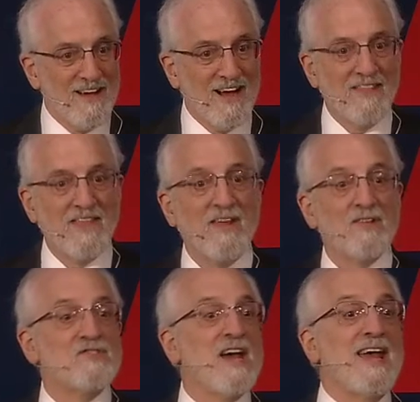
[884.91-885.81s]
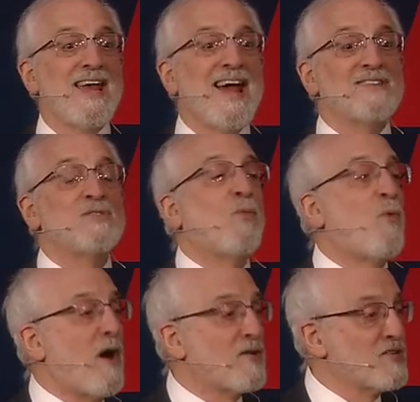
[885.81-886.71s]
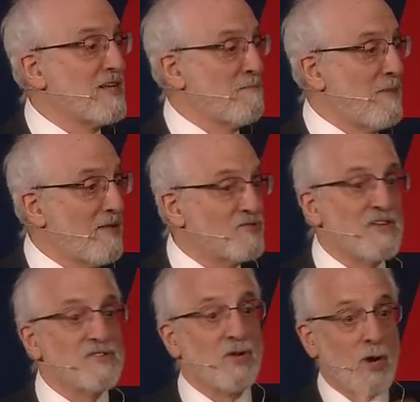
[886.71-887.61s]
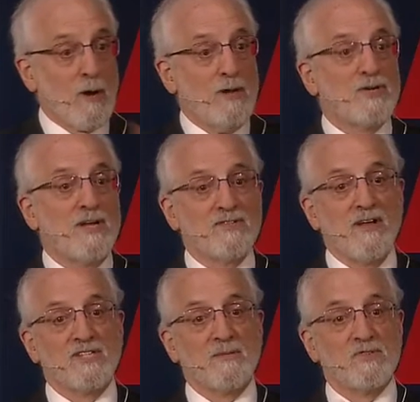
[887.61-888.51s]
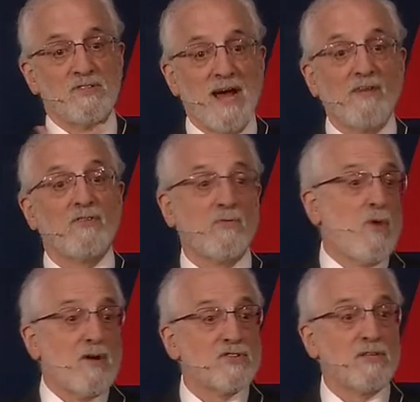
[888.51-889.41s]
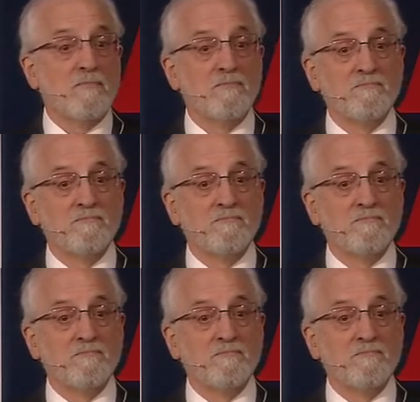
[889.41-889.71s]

that he'll say he hasn't washed in months, and he's encouraging his customers not to wash them